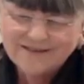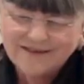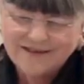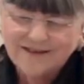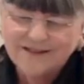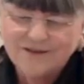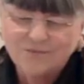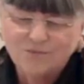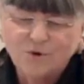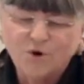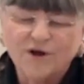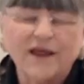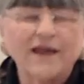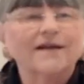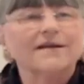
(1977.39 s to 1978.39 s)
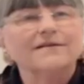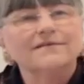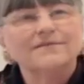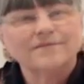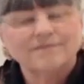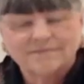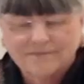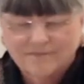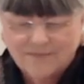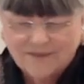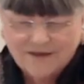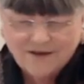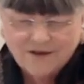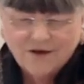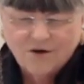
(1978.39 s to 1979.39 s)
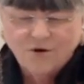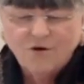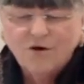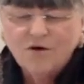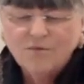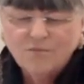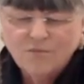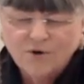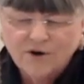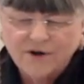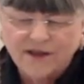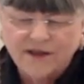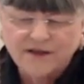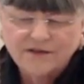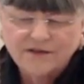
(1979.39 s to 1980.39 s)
Island morning. All morning,